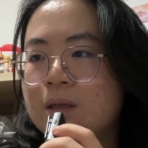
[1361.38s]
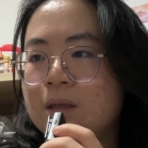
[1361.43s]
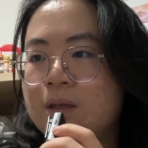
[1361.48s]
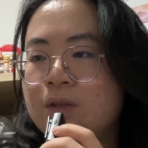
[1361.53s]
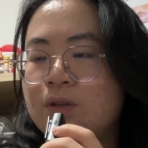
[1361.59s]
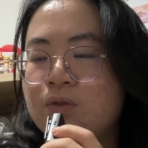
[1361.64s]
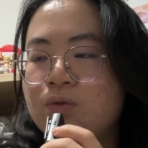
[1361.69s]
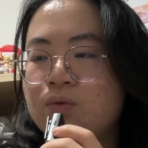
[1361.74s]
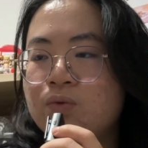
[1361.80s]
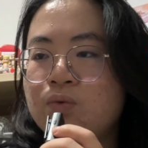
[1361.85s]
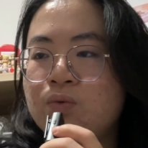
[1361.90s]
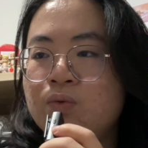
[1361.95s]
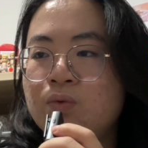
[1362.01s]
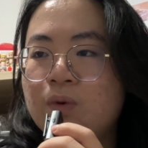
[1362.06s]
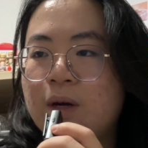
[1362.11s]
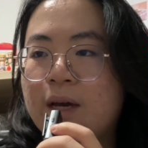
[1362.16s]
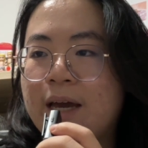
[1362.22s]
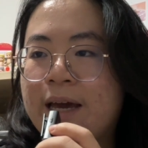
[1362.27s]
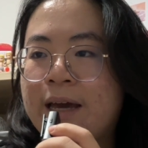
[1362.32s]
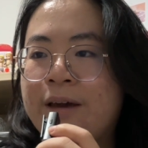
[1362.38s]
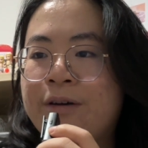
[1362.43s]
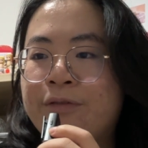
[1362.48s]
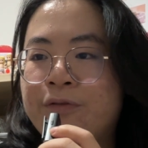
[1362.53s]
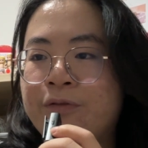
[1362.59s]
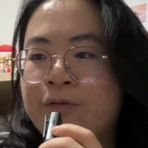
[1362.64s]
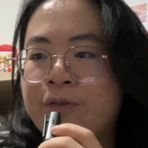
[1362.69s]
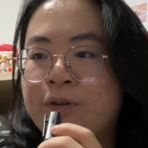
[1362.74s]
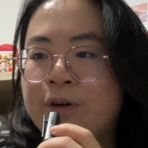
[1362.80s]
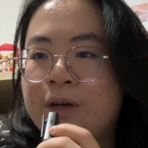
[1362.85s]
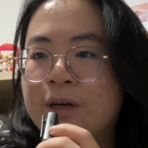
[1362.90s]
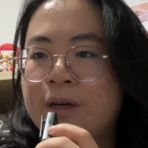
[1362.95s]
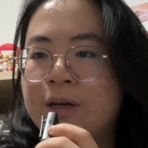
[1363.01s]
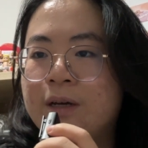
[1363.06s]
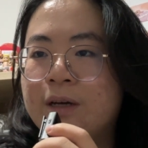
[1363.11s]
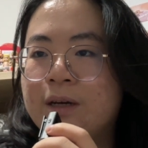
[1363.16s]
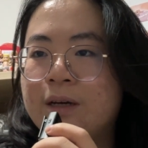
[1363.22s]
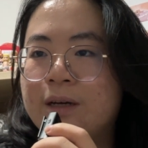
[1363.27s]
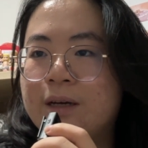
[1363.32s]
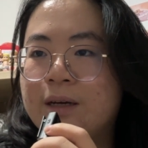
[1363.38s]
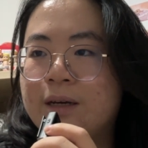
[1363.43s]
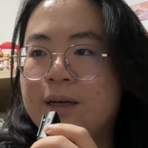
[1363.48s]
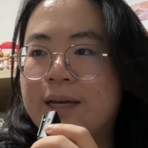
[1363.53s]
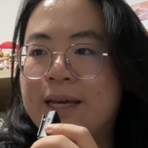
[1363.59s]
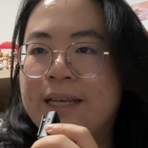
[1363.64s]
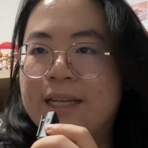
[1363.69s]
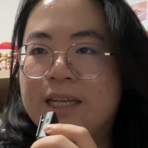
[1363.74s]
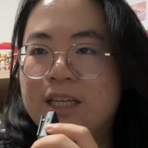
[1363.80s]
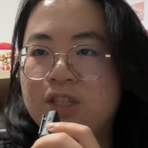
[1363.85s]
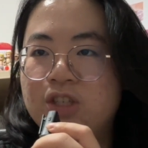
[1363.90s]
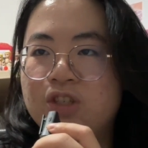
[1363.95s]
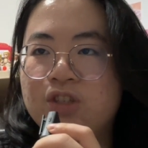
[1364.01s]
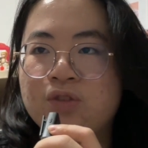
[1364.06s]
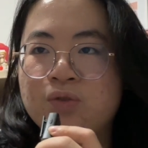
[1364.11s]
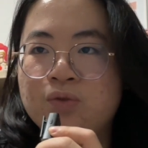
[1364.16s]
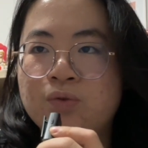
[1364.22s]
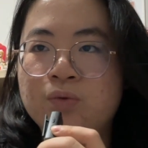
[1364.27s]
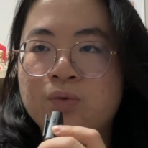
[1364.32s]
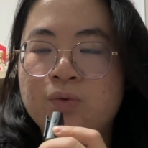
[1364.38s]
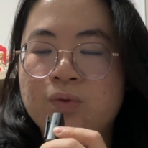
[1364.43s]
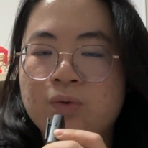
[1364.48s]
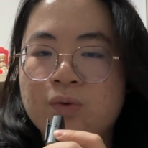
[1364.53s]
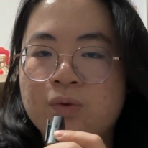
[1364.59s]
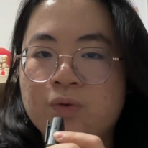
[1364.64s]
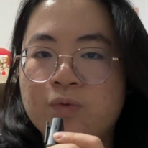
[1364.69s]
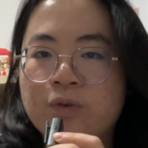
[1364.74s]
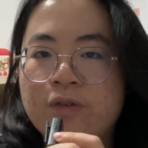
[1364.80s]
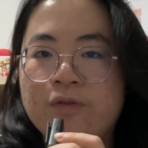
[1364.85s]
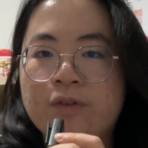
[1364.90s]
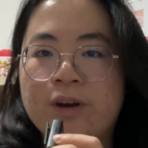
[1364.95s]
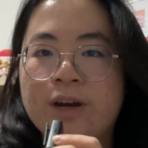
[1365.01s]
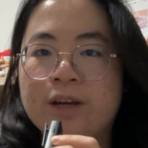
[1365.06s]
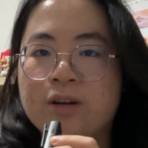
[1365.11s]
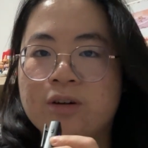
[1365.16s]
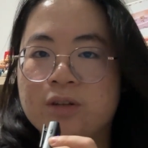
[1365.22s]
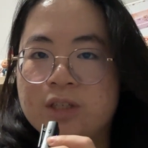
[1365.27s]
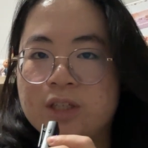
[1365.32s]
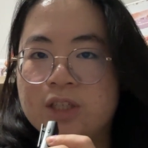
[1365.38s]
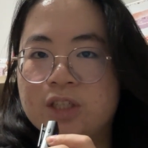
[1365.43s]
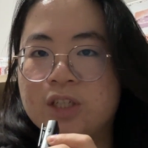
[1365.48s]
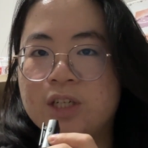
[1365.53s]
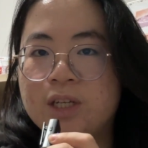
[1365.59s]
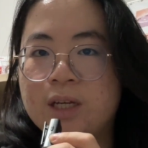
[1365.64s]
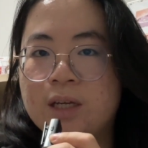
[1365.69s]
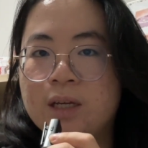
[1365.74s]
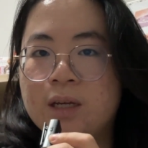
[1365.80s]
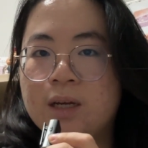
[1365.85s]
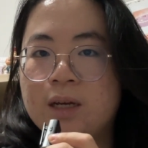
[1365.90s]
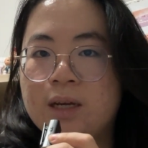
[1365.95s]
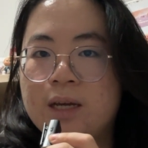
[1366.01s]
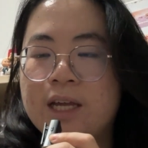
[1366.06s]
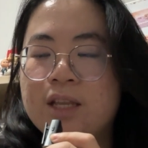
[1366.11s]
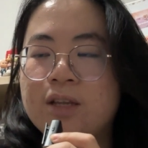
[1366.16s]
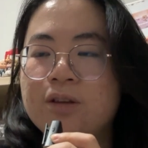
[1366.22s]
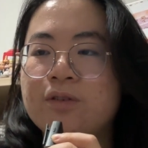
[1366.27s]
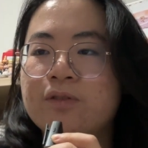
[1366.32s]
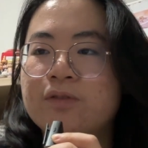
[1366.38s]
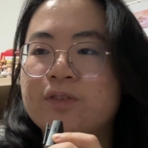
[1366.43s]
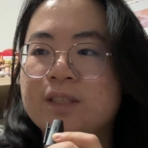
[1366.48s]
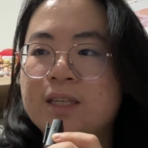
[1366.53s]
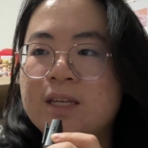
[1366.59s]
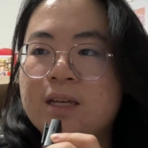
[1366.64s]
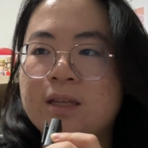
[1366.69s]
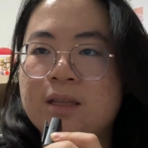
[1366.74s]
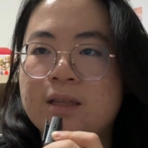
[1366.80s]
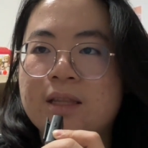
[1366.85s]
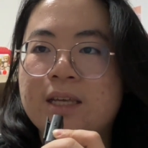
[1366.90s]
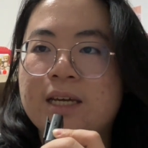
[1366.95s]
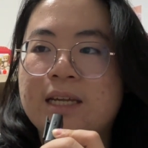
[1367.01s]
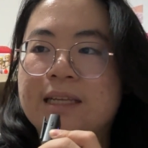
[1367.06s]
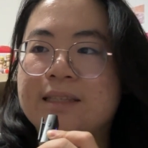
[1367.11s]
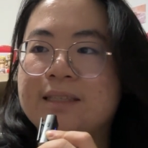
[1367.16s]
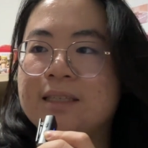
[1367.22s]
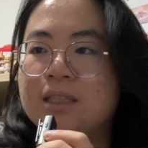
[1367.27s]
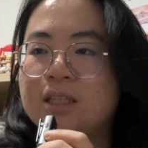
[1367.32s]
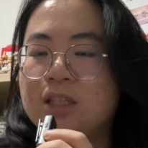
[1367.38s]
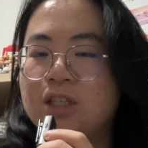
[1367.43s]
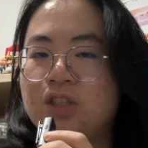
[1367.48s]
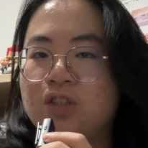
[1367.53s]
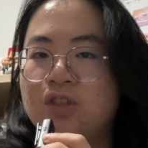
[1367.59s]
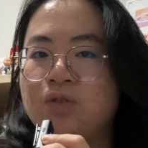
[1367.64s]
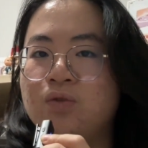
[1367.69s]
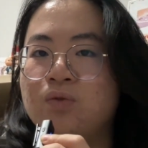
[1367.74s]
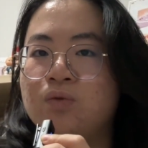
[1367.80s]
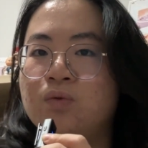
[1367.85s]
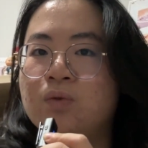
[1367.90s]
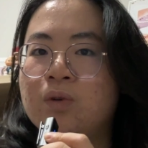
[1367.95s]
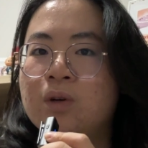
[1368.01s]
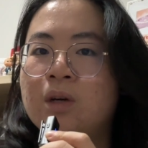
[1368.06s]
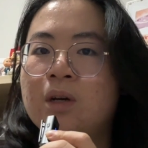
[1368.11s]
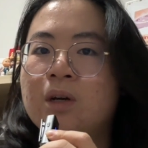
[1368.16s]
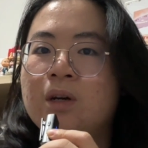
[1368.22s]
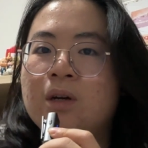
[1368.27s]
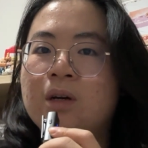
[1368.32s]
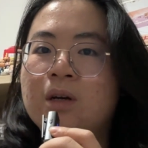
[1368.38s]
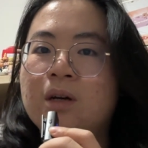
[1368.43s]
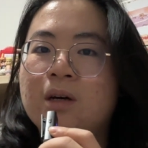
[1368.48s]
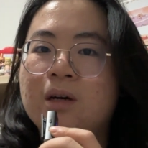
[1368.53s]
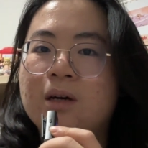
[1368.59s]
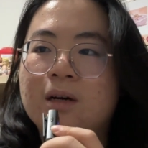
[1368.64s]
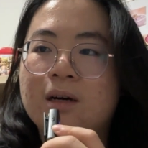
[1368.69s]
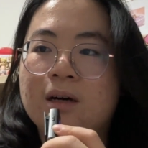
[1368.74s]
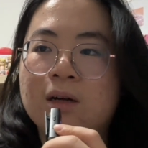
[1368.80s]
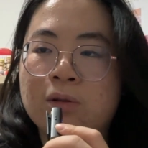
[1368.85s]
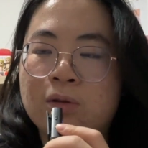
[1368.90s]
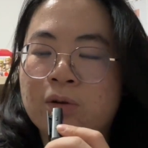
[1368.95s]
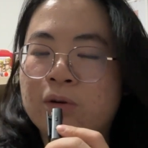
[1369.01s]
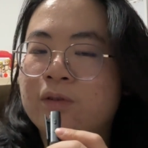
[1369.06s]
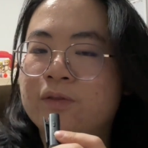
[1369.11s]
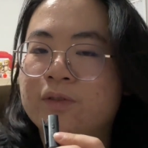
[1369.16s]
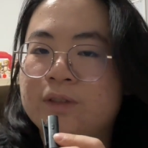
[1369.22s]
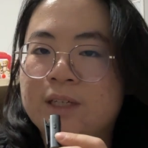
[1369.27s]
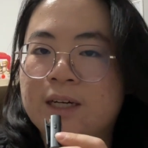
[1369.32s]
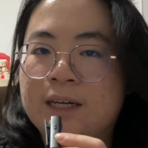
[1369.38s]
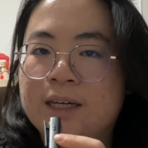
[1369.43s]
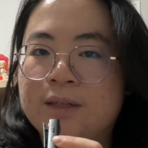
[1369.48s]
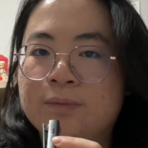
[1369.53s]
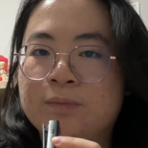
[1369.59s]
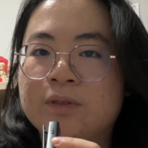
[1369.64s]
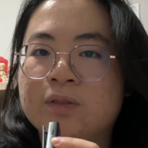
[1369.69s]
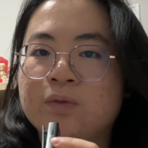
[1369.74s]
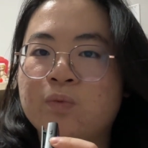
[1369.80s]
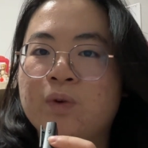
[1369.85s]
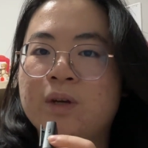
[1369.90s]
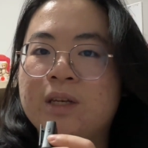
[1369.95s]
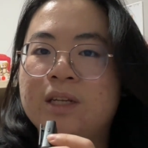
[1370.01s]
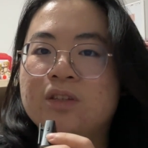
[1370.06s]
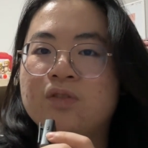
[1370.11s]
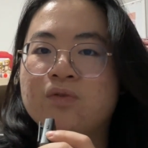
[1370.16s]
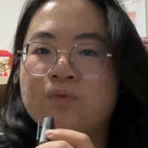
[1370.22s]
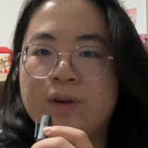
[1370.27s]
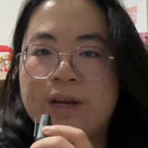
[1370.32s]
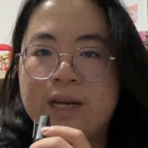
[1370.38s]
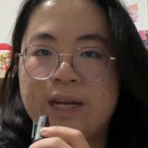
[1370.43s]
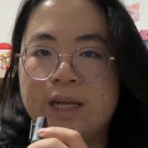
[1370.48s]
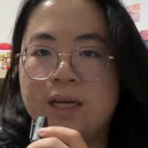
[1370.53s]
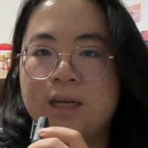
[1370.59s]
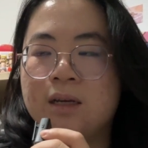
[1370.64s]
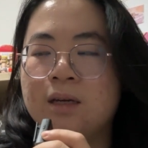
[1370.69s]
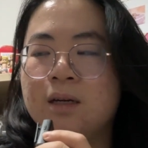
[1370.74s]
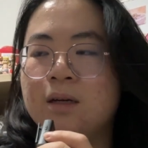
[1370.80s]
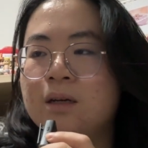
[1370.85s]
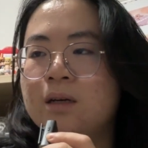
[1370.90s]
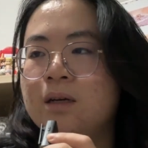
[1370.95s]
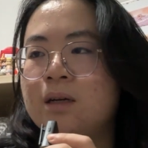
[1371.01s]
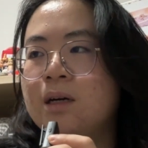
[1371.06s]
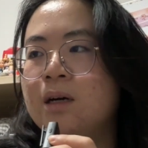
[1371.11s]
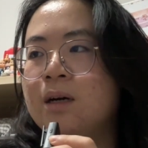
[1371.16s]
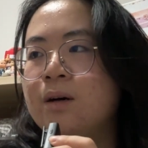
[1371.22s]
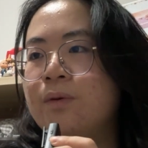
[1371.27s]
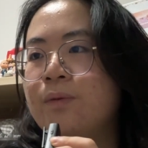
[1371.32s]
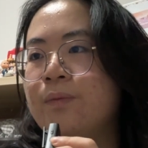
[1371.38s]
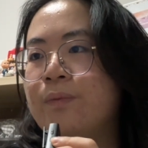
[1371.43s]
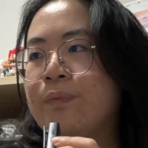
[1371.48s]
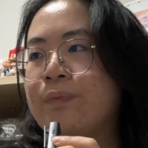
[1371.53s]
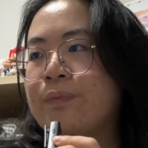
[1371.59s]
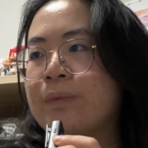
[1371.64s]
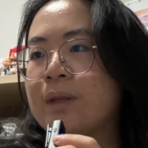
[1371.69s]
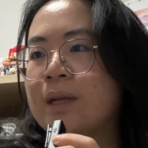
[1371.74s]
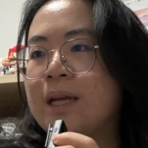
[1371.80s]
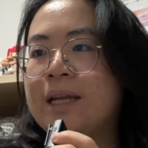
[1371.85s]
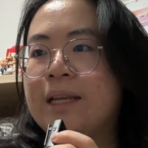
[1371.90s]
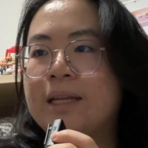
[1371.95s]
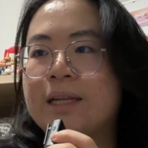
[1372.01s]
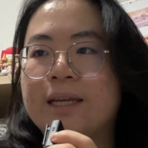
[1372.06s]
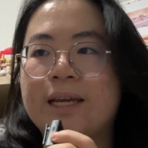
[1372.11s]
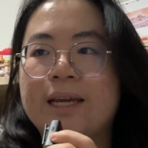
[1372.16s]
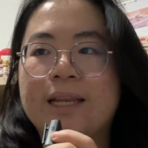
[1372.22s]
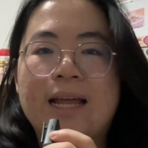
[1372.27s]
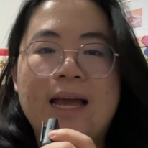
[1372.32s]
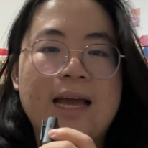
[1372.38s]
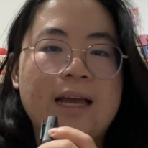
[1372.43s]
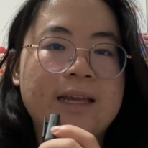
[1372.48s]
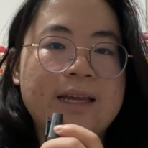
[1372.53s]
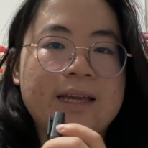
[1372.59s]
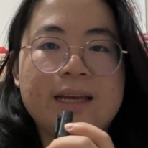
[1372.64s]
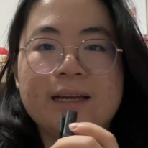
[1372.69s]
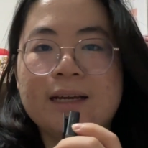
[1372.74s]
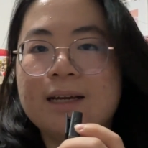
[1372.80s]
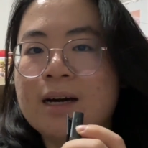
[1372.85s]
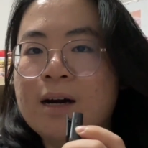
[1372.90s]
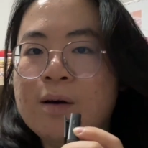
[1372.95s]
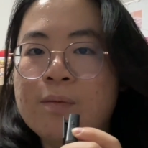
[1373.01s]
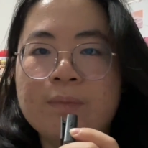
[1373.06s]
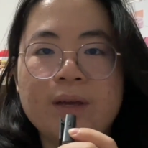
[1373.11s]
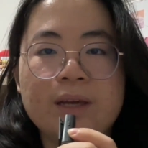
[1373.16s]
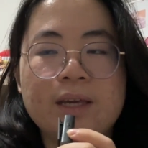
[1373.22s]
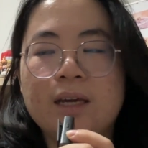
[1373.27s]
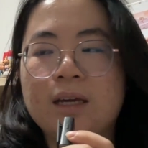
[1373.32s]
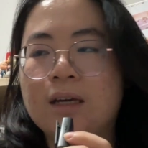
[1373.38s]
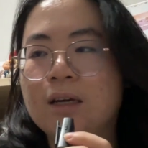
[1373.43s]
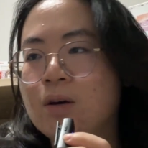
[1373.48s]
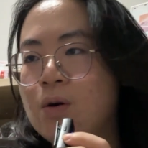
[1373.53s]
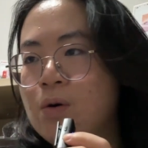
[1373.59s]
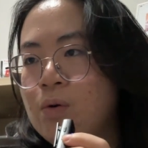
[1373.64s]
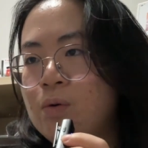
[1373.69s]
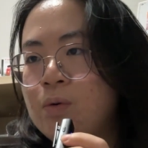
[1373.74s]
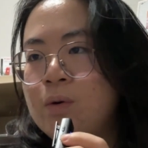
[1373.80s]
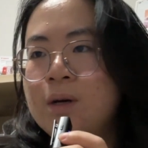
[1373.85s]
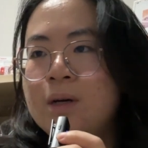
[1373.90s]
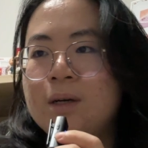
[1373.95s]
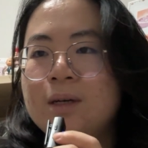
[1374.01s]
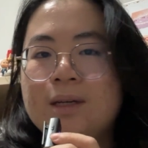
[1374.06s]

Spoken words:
You have an issue with your air conditioning, and you've said that it's an issue a lot of the times when it's raining, and it can come, it can go.